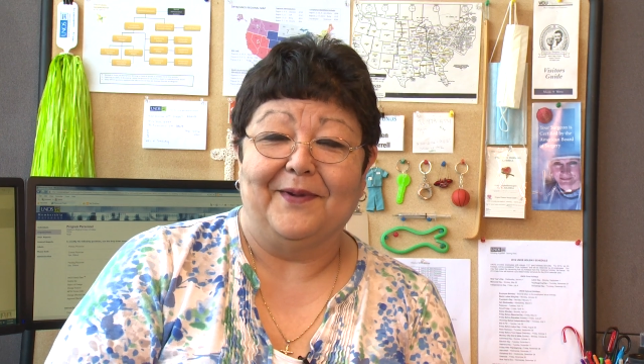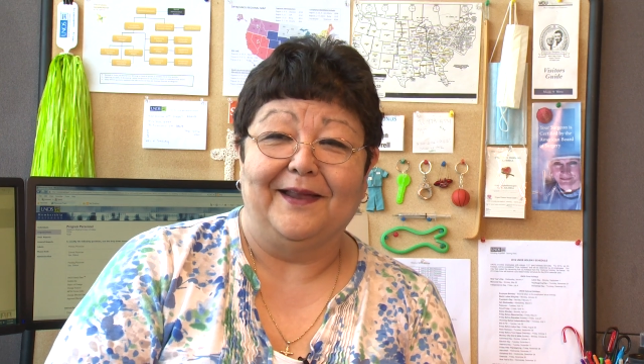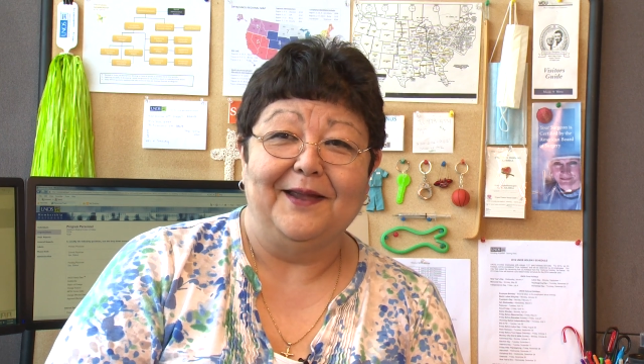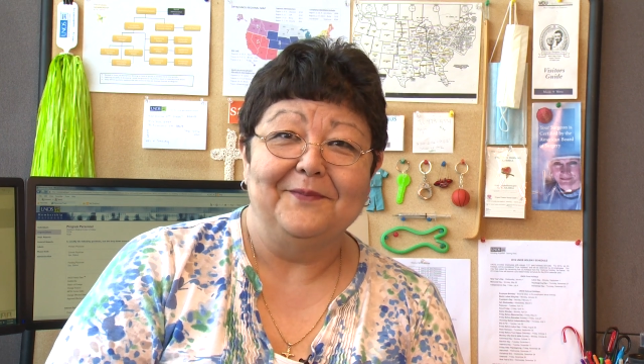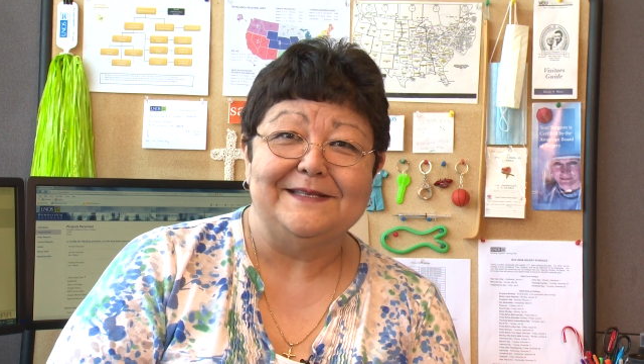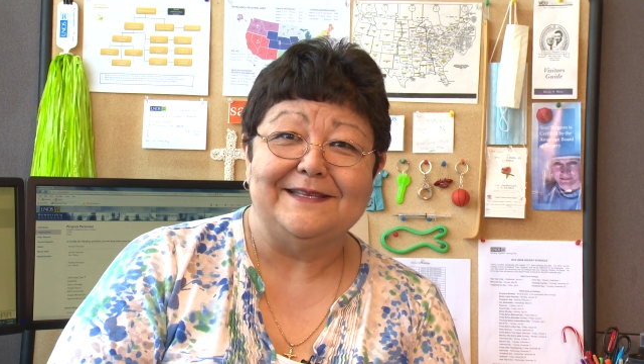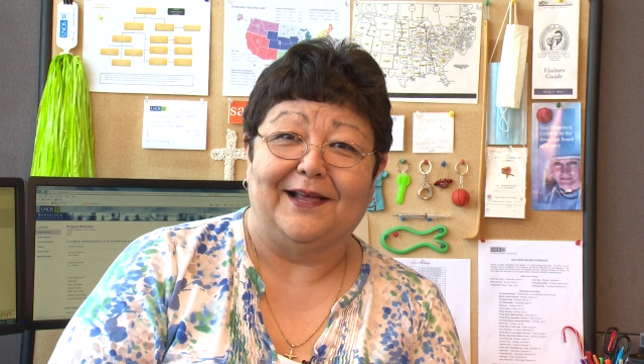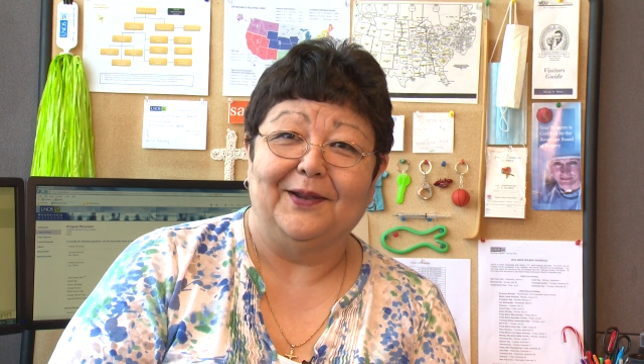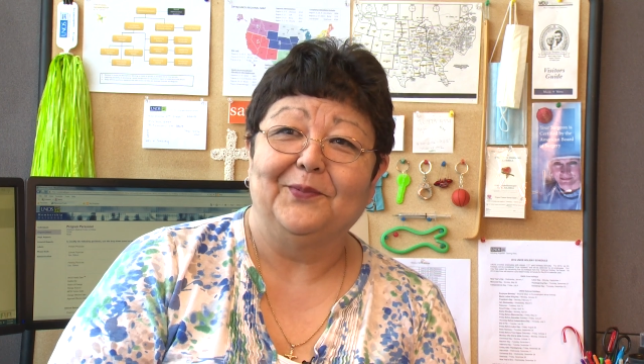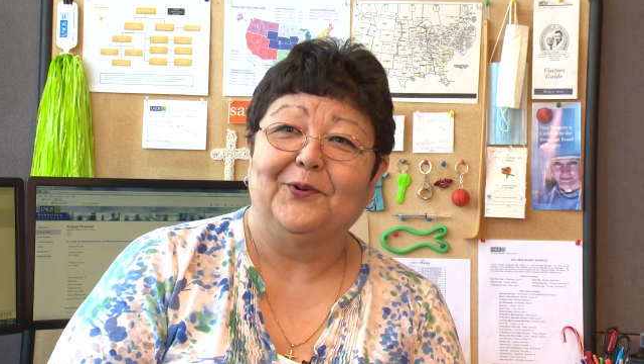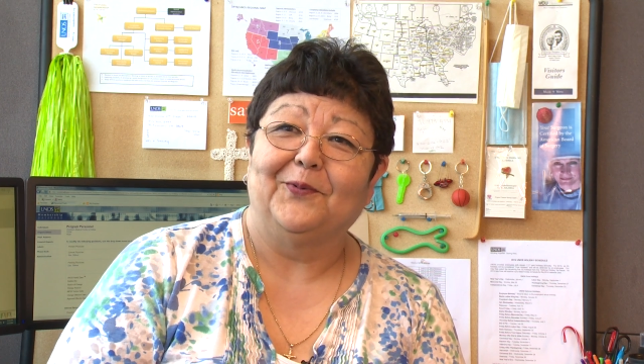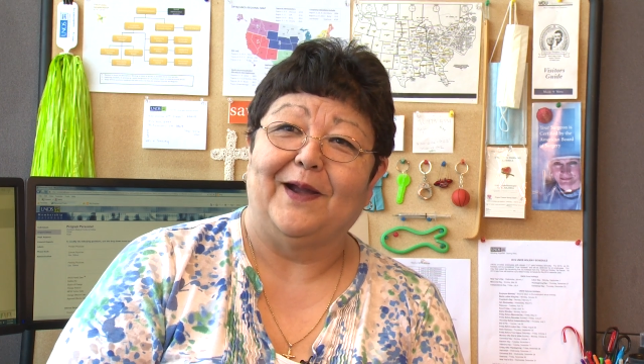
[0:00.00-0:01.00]
my name is
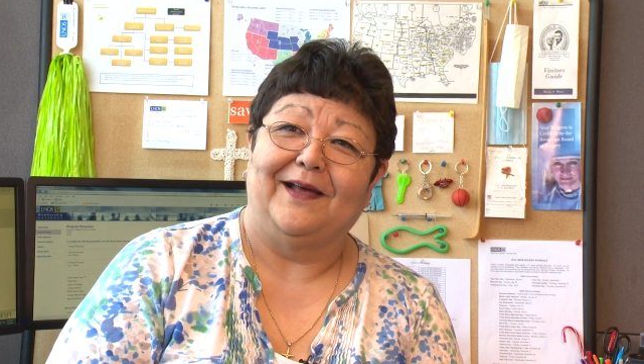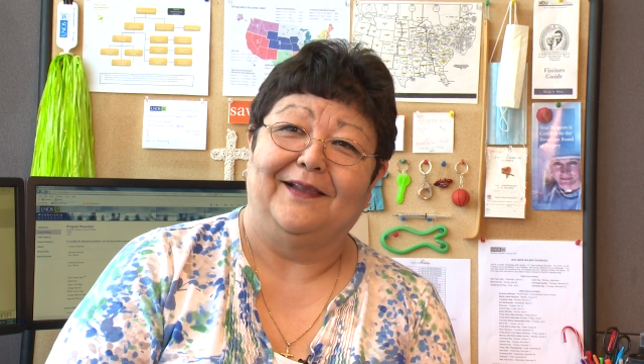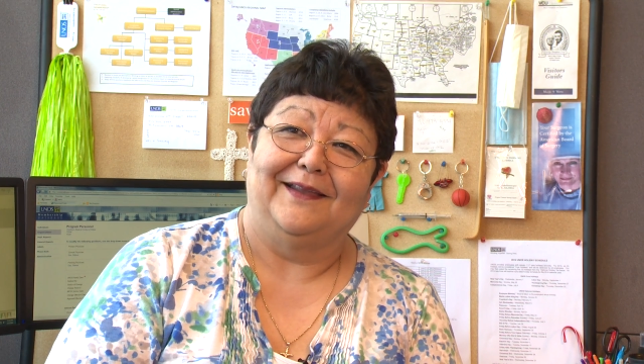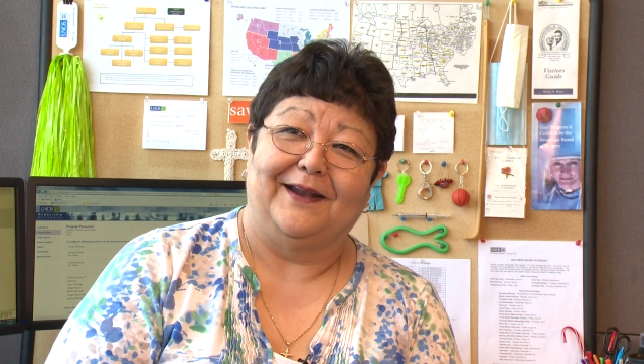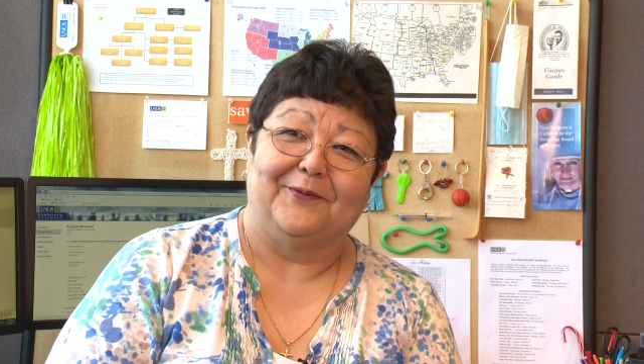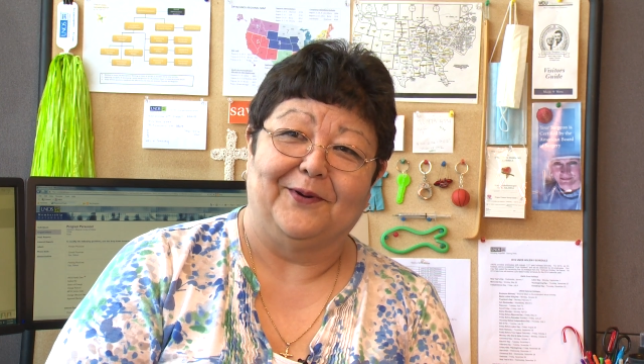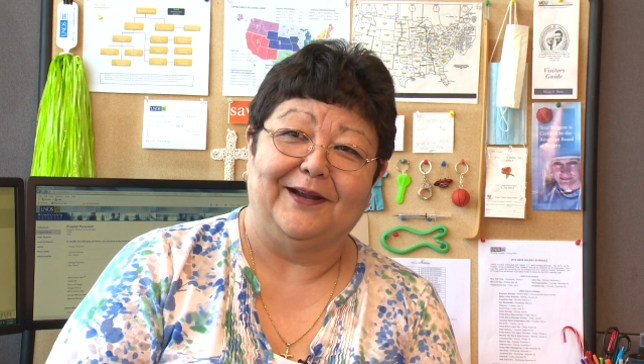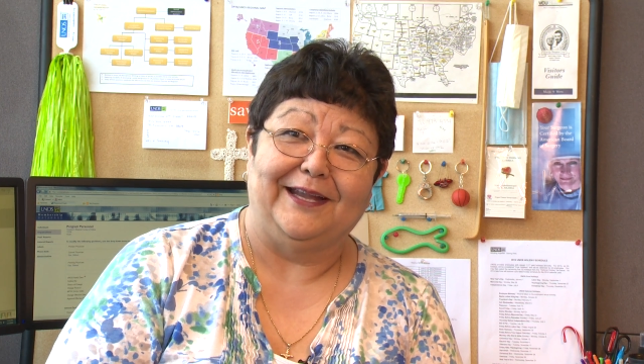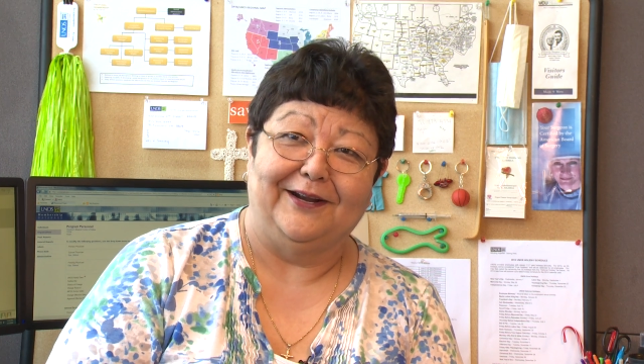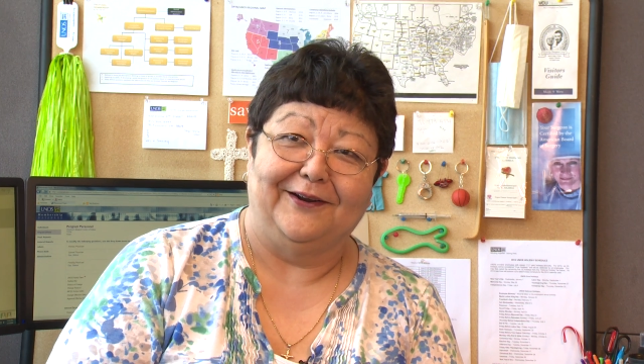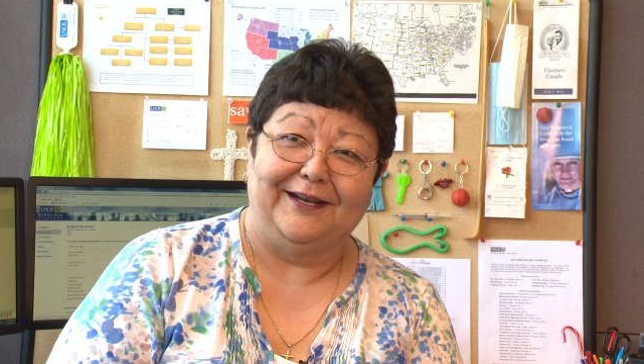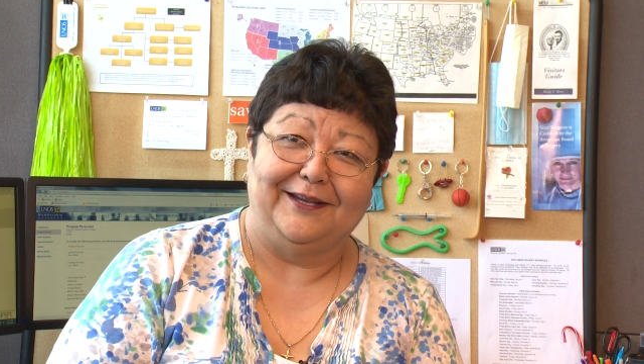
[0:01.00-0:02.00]
Helen Morrell, and I work
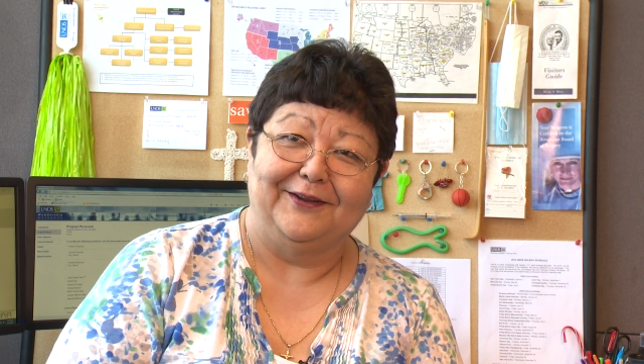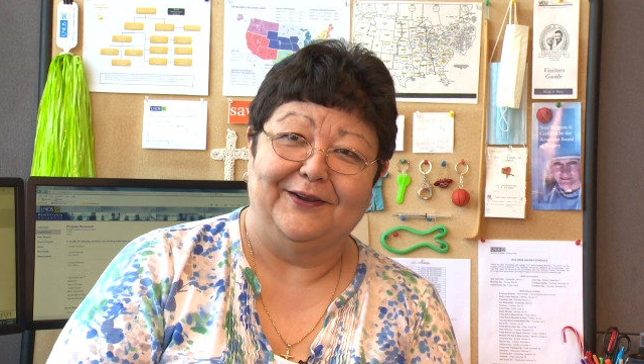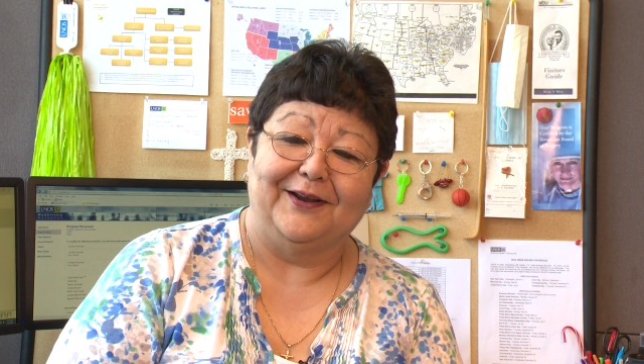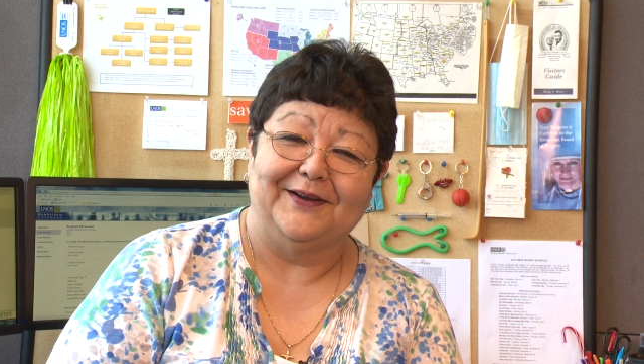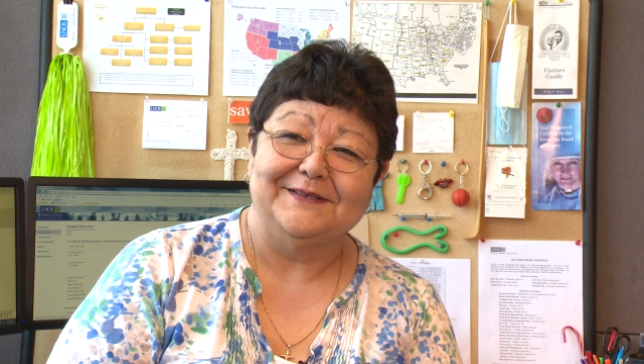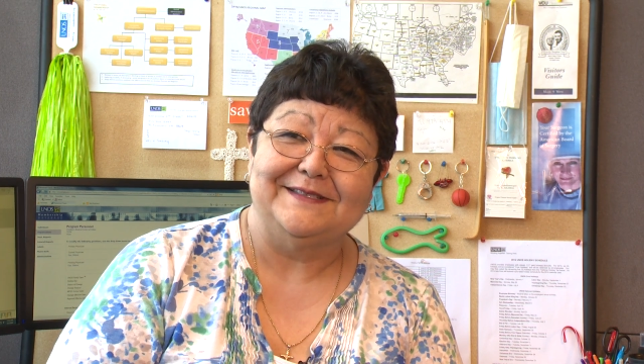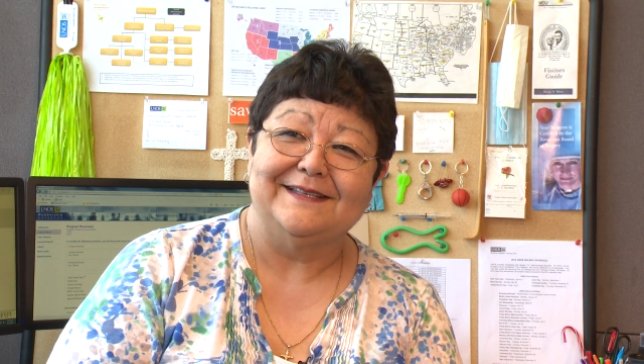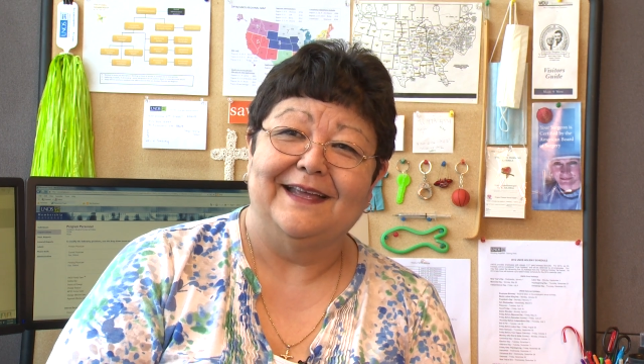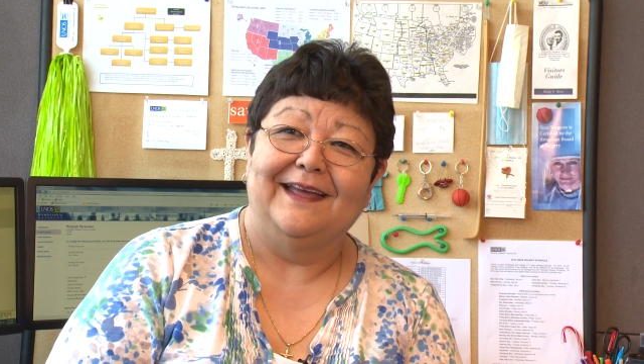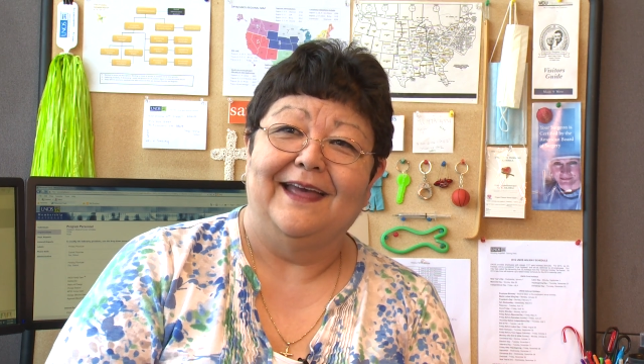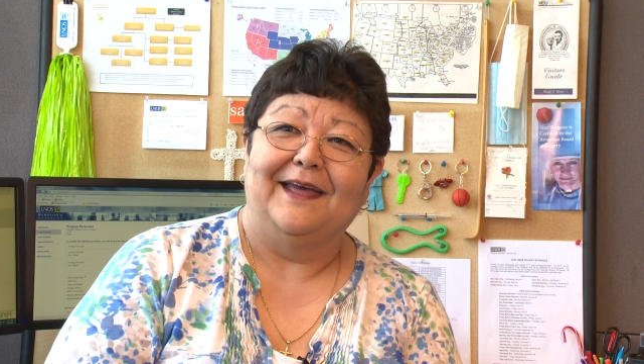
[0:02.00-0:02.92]
here at UNOS.